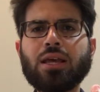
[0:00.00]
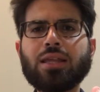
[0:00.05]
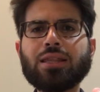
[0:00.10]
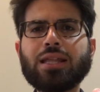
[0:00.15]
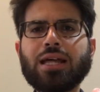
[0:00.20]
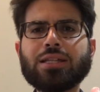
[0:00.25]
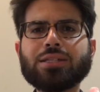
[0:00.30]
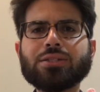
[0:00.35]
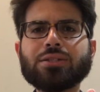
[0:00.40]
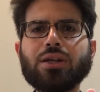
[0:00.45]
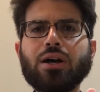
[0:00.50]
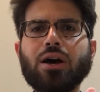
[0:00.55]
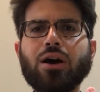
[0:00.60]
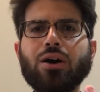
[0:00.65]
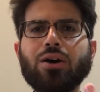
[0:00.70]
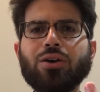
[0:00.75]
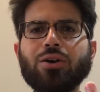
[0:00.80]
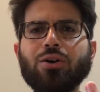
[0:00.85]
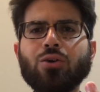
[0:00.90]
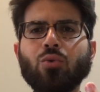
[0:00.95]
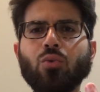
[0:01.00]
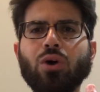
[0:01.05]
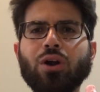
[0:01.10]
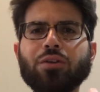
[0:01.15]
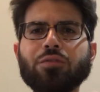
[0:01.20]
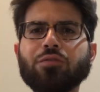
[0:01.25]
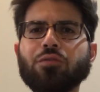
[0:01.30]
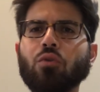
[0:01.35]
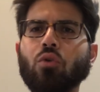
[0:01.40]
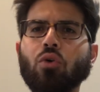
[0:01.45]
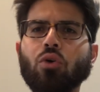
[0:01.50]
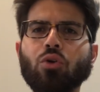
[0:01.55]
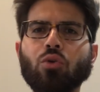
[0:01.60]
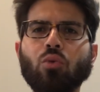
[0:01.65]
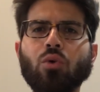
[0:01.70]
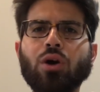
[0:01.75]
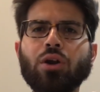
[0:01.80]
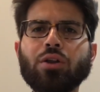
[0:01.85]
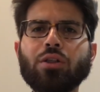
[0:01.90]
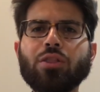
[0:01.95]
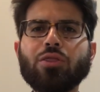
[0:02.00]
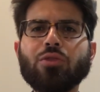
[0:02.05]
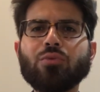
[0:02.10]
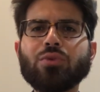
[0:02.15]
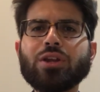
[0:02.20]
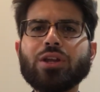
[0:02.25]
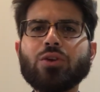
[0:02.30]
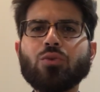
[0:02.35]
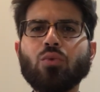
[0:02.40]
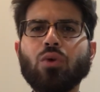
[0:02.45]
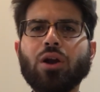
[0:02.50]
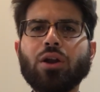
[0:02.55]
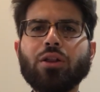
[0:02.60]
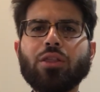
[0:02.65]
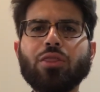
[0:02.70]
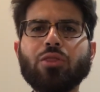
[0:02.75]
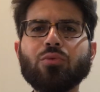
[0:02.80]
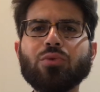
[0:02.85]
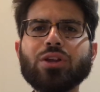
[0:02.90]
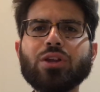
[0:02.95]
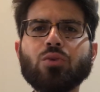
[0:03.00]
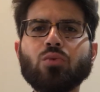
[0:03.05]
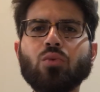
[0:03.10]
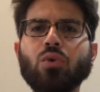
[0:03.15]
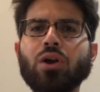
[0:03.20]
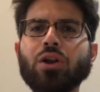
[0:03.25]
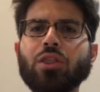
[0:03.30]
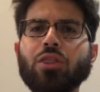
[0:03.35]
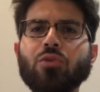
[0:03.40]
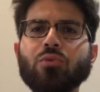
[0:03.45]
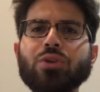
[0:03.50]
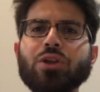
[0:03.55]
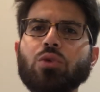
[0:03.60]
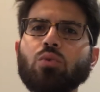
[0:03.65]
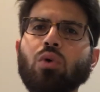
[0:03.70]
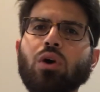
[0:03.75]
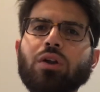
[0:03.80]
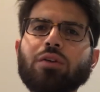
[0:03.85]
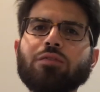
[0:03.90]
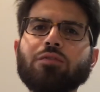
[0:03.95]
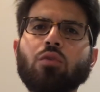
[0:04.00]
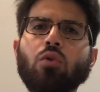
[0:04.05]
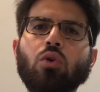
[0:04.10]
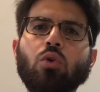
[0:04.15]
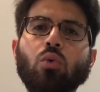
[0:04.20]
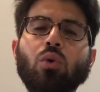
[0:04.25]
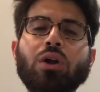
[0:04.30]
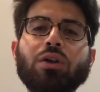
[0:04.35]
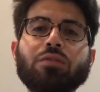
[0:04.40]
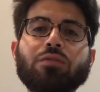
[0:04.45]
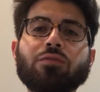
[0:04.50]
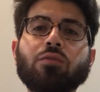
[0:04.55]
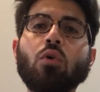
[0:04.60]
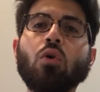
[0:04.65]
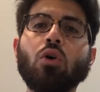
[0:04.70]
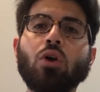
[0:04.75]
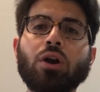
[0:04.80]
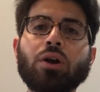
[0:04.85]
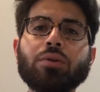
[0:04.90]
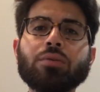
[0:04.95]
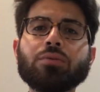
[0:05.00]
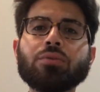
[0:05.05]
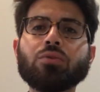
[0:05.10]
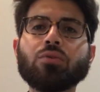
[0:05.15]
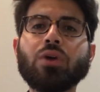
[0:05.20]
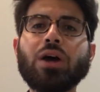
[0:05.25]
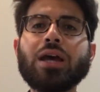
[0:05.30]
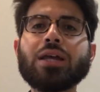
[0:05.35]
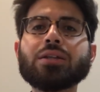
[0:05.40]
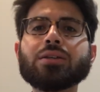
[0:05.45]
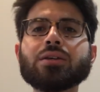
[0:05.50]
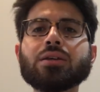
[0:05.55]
That's the 1 4 1 3 1 3 1 3 1 4 1 4, right?